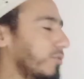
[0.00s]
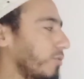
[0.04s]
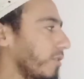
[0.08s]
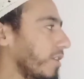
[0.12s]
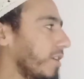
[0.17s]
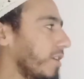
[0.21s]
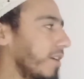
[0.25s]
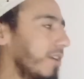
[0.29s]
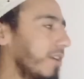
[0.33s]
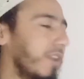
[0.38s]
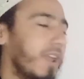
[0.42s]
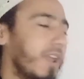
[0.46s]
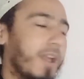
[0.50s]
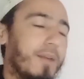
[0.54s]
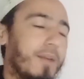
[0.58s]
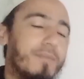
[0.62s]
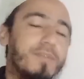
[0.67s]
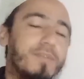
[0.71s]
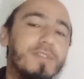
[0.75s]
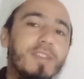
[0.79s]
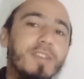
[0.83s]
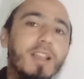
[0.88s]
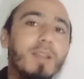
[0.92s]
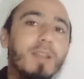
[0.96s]
so here
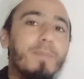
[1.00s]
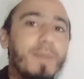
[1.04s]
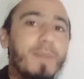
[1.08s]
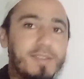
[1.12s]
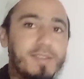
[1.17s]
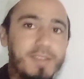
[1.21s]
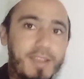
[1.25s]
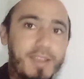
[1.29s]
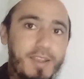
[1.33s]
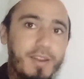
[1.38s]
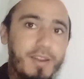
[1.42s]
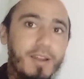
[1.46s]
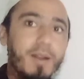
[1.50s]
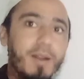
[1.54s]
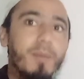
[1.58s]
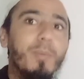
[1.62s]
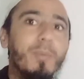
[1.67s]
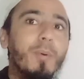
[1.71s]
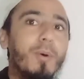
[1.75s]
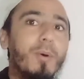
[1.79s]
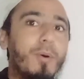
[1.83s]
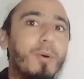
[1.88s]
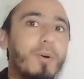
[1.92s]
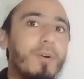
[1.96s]
himself is
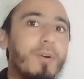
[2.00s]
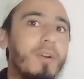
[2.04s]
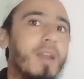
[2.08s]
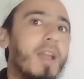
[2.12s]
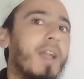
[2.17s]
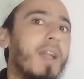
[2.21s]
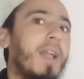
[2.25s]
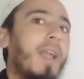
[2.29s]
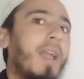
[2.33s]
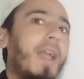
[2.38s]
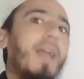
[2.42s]
anaphor,